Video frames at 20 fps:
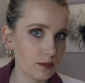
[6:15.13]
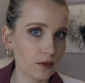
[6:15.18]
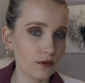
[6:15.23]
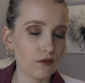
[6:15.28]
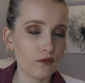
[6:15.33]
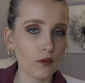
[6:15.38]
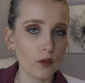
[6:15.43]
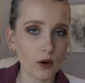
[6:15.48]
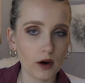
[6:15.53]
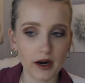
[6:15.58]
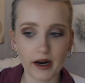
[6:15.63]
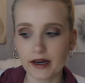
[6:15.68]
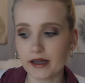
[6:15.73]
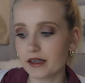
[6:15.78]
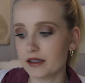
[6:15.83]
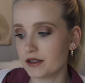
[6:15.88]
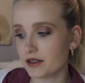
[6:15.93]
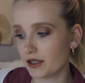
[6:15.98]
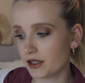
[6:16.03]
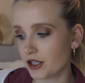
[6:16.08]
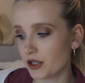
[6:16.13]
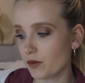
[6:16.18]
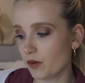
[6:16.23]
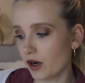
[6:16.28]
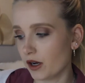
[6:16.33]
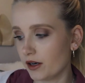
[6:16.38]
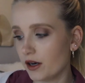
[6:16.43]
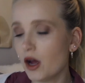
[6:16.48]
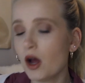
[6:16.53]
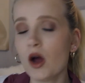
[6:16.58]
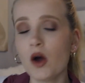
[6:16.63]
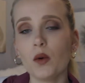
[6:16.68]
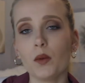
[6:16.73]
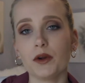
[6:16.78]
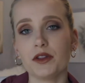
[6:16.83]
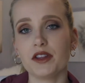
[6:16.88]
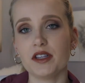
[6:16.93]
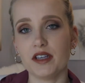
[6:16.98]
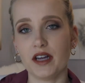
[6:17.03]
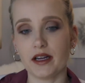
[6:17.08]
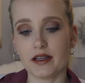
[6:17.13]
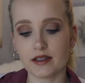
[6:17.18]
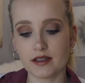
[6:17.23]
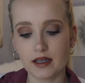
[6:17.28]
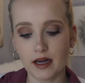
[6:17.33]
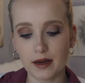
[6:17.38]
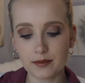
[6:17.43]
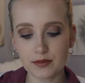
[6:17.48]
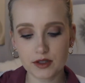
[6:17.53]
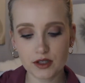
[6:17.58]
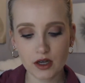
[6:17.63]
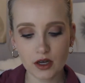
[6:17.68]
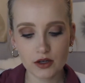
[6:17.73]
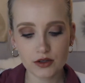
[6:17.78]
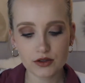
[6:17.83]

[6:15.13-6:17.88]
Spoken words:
before I continue on with the next steps.